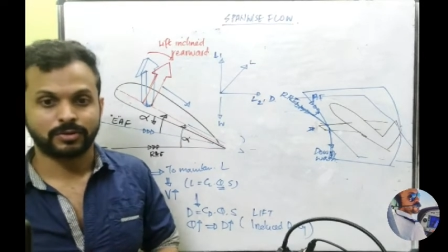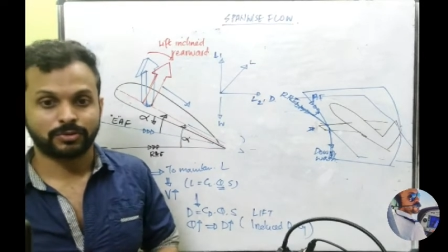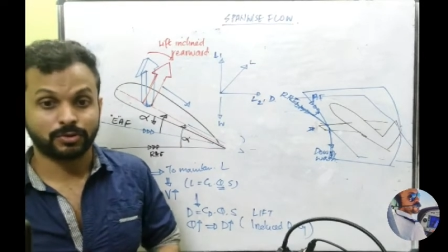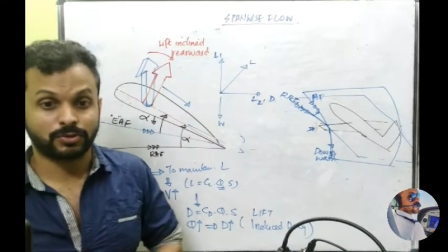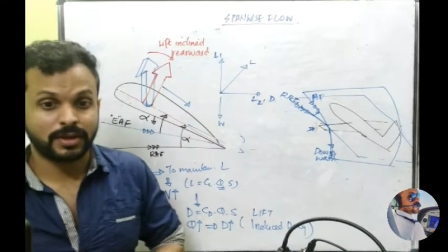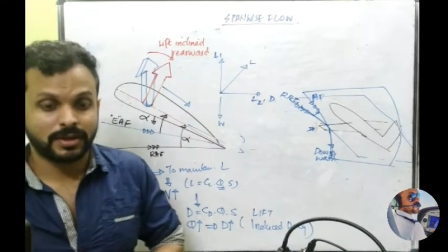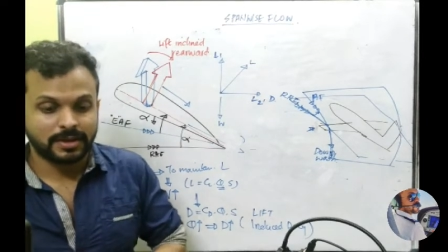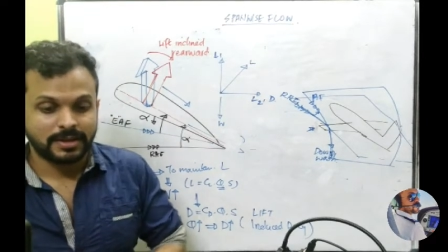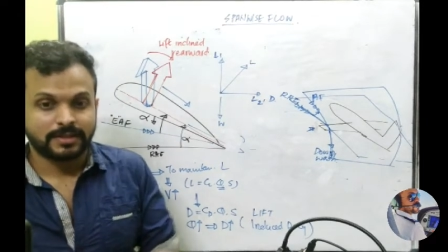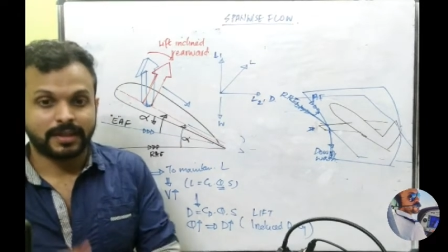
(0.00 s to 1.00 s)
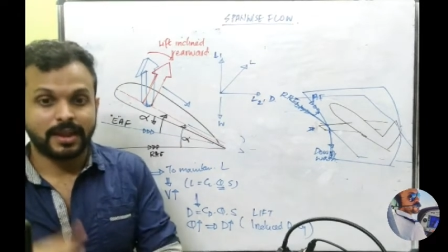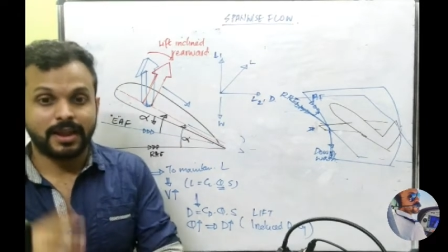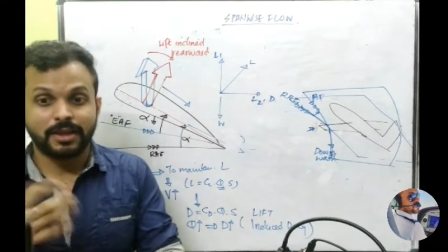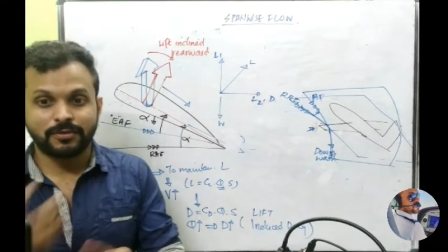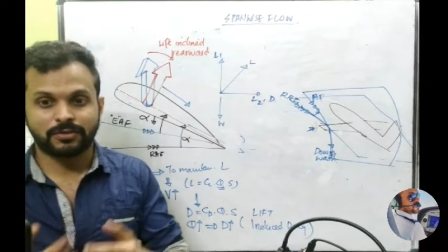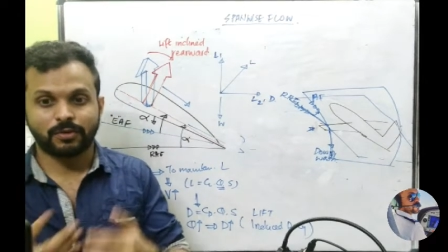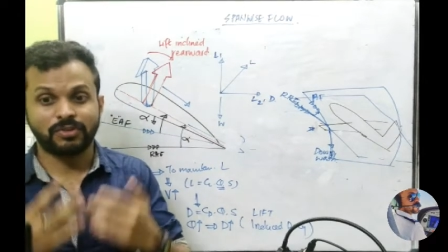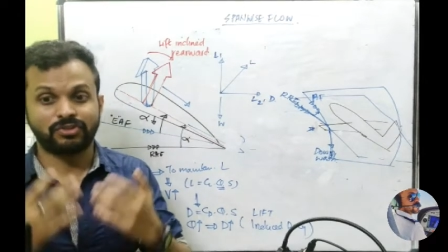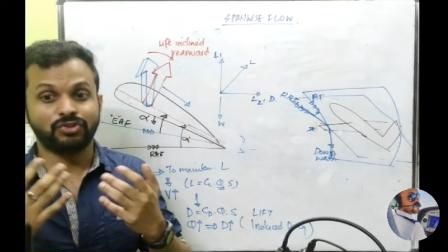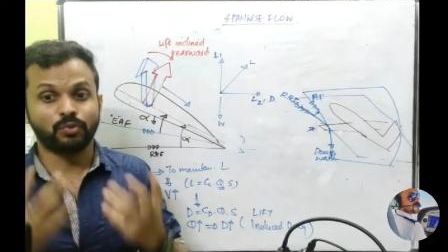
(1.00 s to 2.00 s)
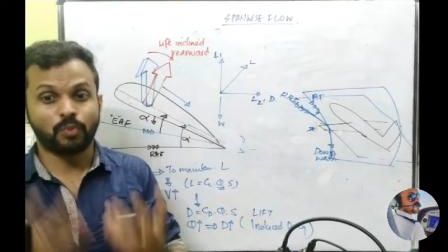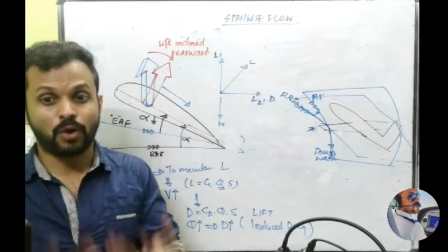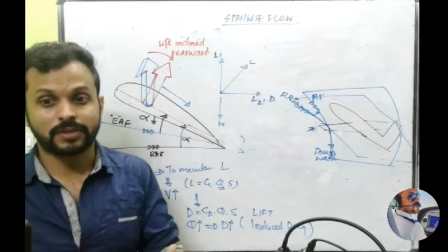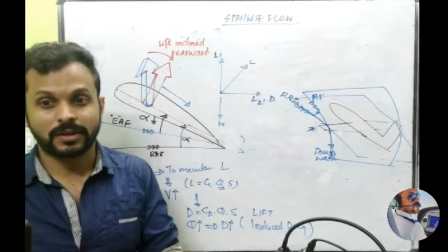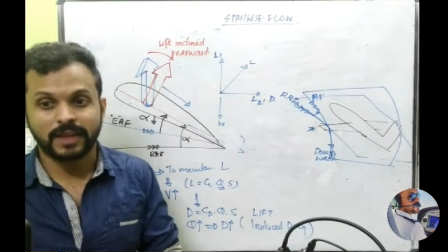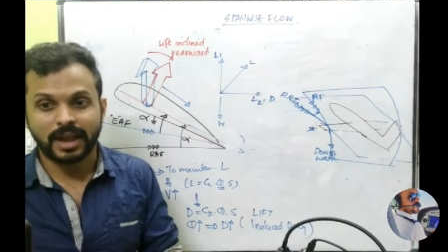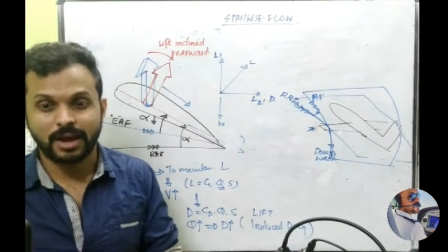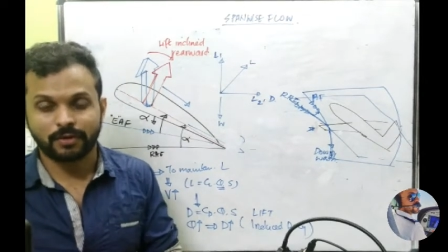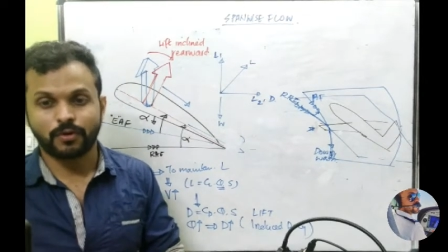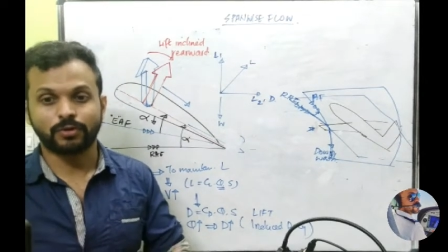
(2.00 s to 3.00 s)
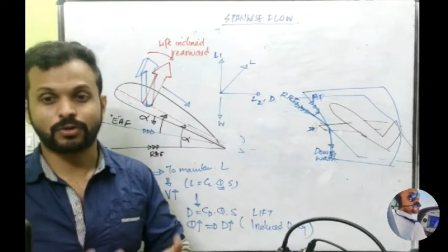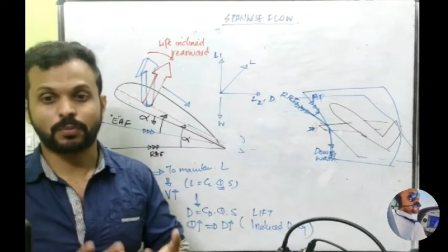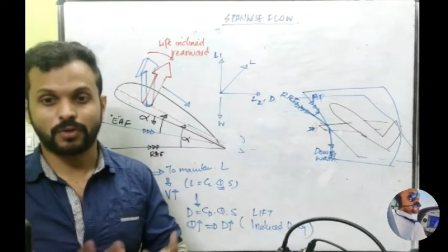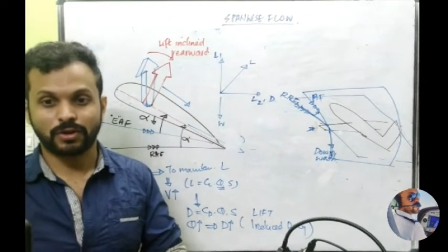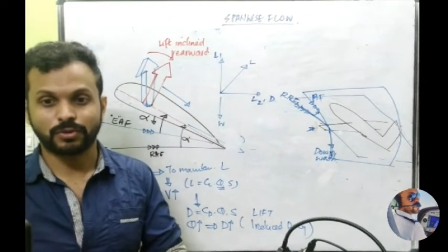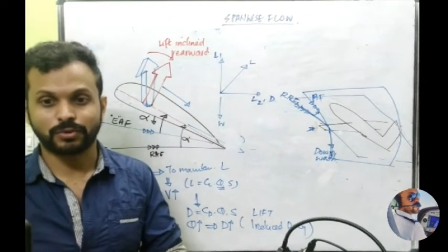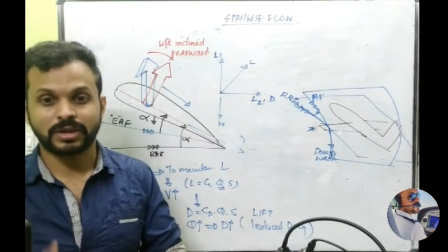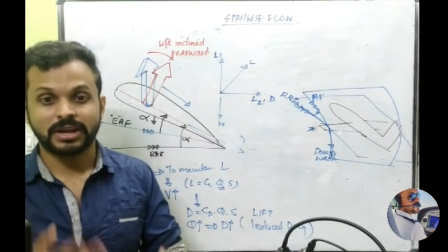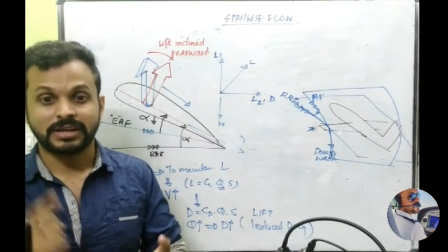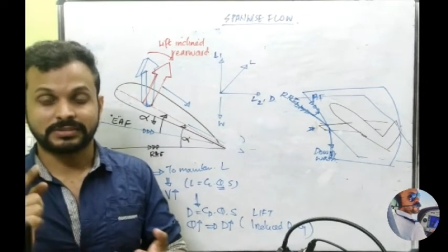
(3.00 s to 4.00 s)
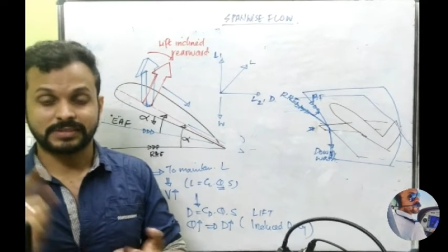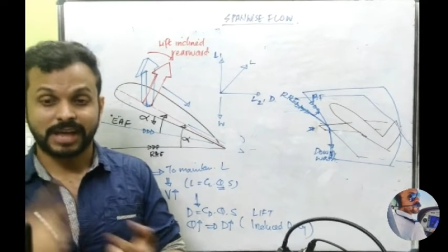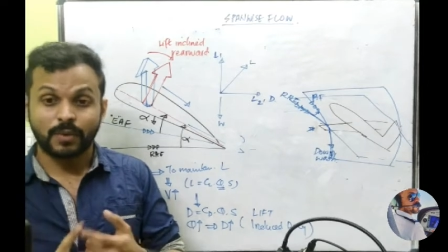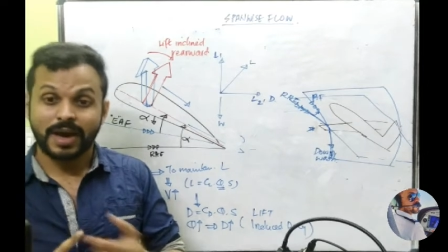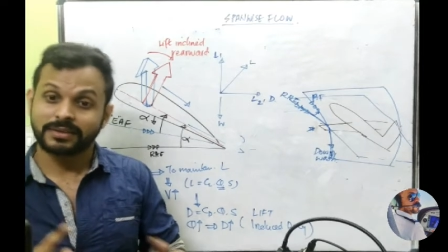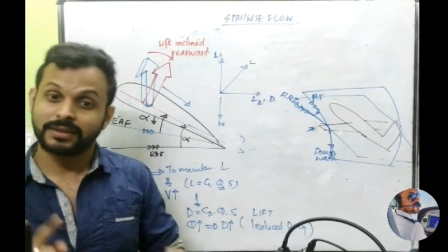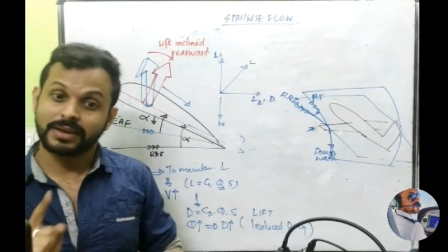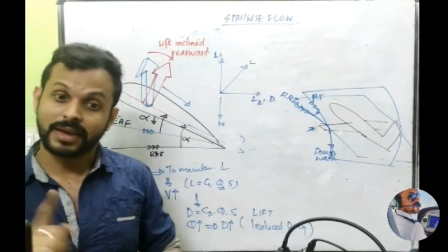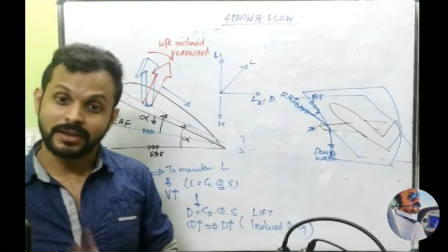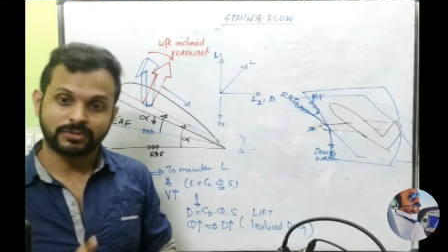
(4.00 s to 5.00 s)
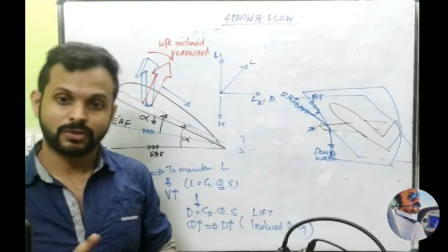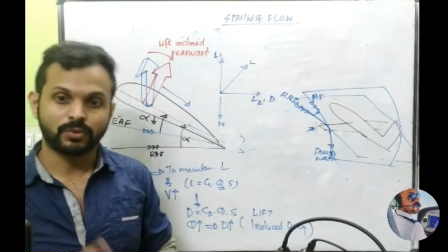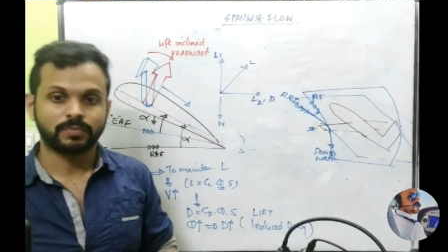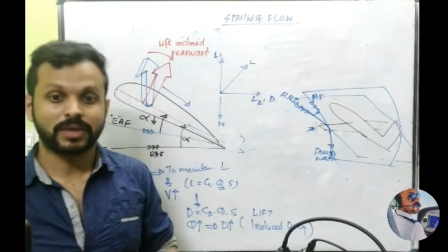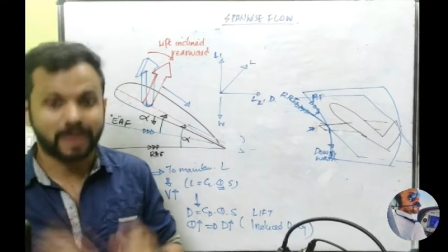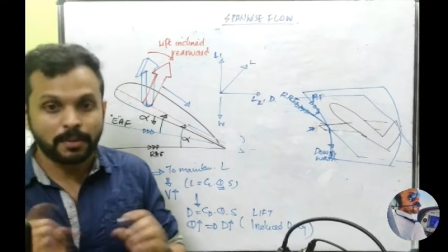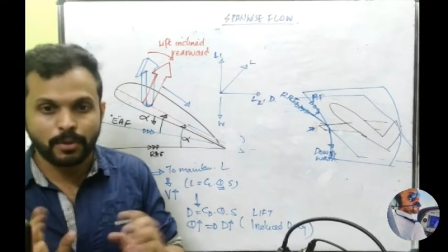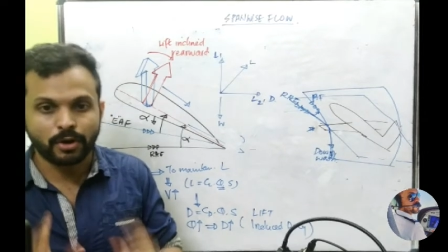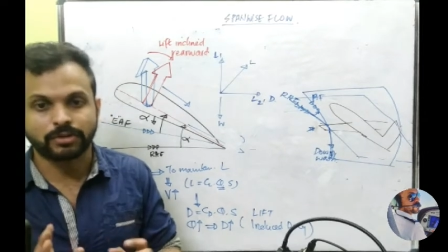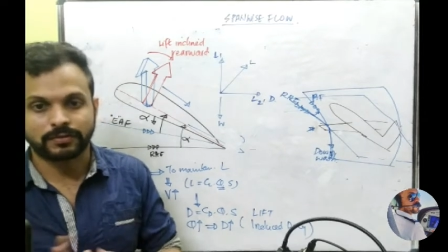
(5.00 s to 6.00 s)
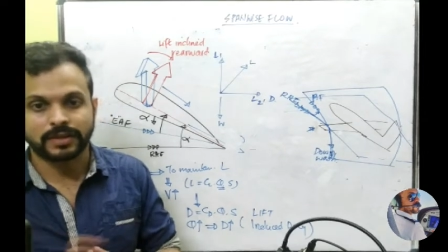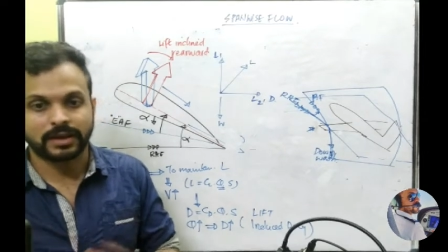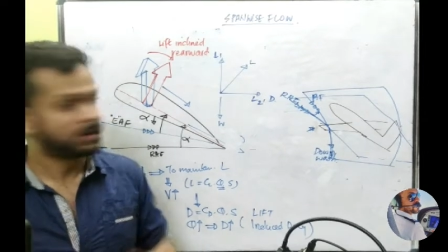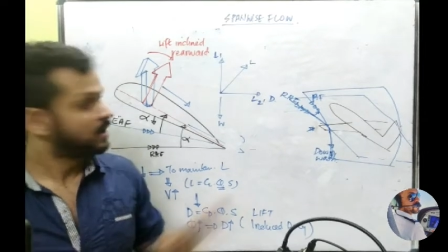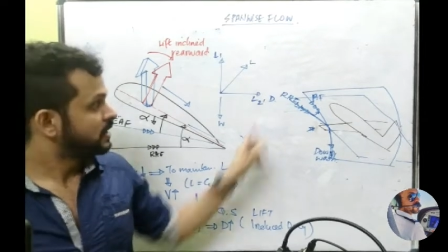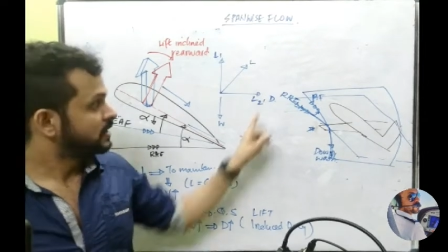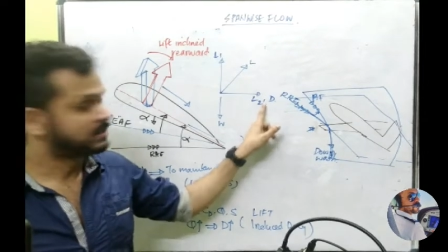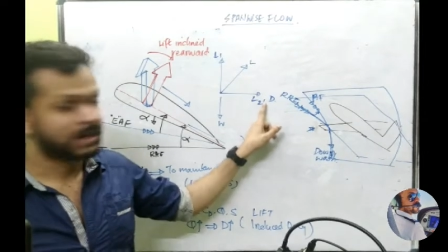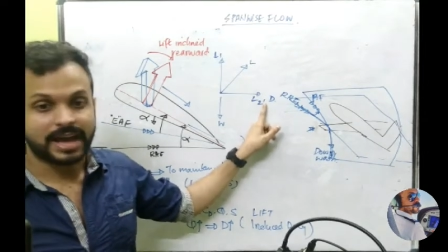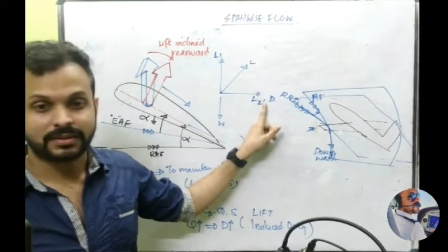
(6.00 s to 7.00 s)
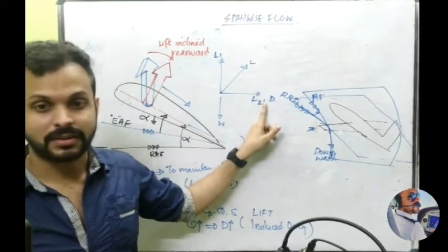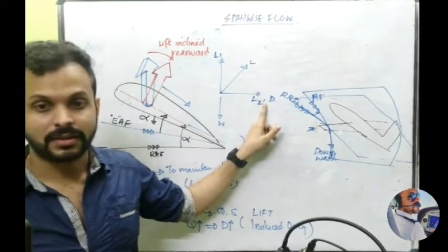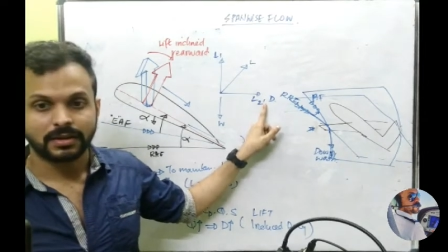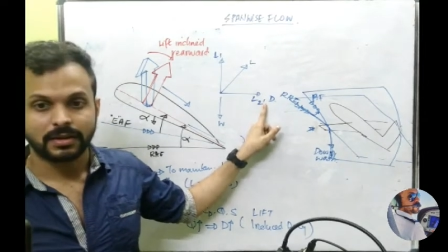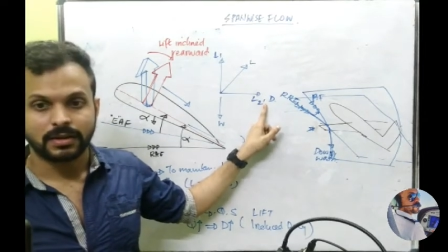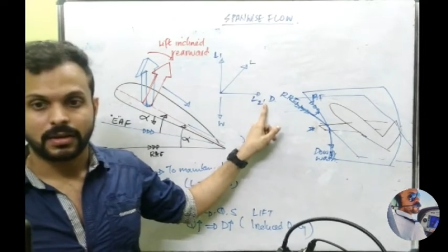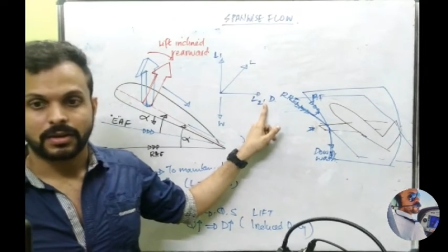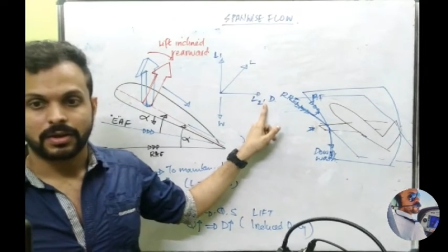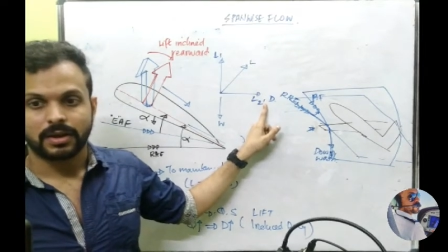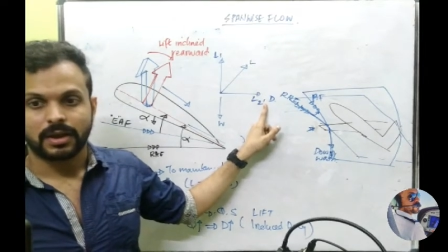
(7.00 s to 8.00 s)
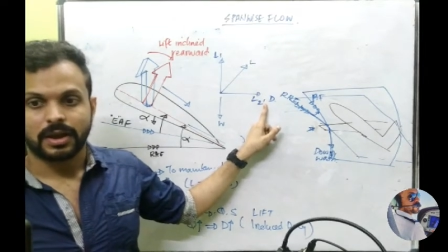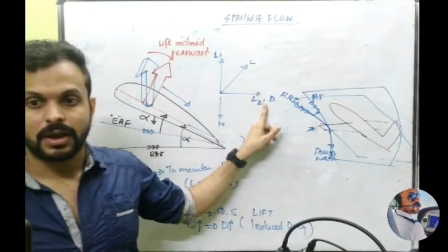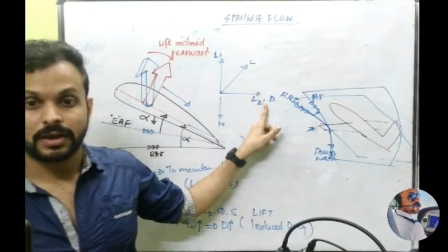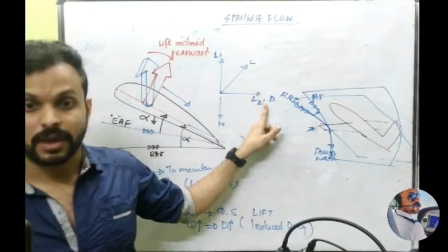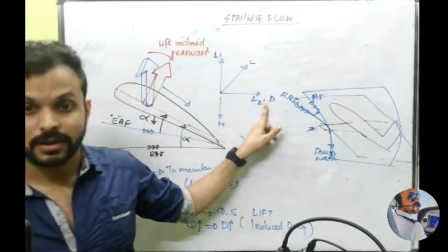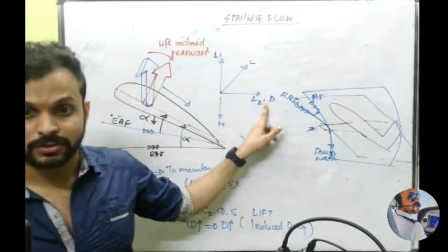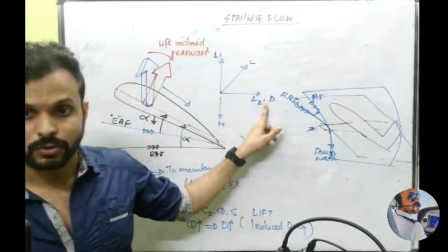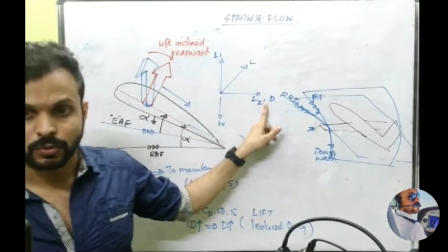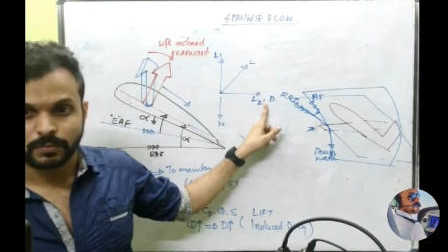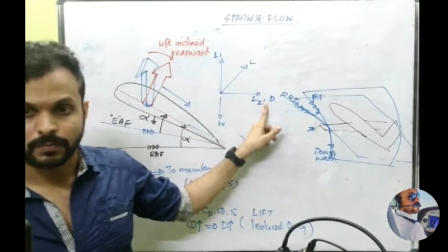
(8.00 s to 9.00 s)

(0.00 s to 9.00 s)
So you see, the lift which you wanted the airfoil to produce is now acting against you. A component of that is acting against you.